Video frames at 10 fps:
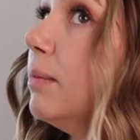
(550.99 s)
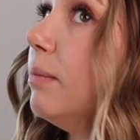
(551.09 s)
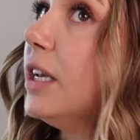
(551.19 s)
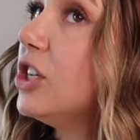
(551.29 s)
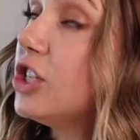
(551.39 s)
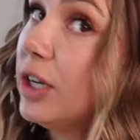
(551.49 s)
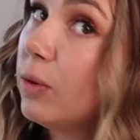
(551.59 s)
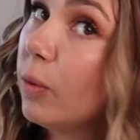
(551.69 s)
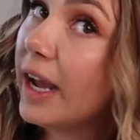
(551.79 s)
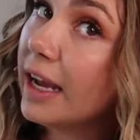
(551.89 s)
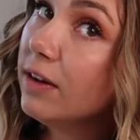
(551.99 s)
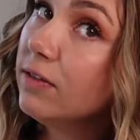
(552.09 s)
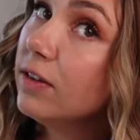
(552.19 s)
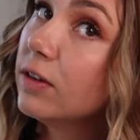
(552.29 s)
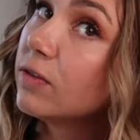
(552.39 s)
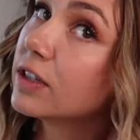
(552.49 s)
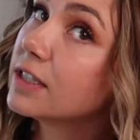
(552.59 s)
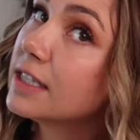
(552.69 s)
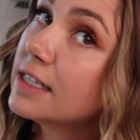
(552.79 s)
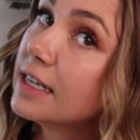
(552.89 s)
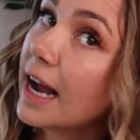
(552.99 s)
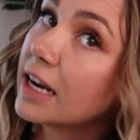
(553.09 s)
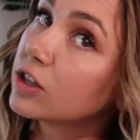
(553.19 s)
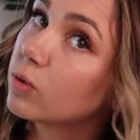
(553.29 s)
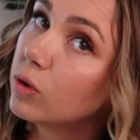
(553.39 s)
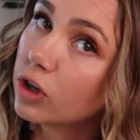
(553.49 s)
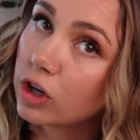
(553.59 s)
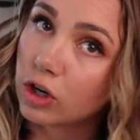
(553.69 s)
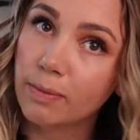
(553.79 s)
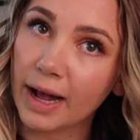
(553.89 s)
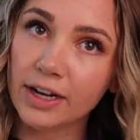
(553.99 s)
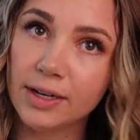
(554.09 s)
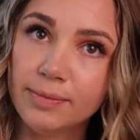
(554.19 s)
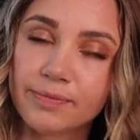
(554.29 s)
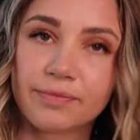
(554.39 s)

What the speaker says: beachy wave versus an actual curl pattern.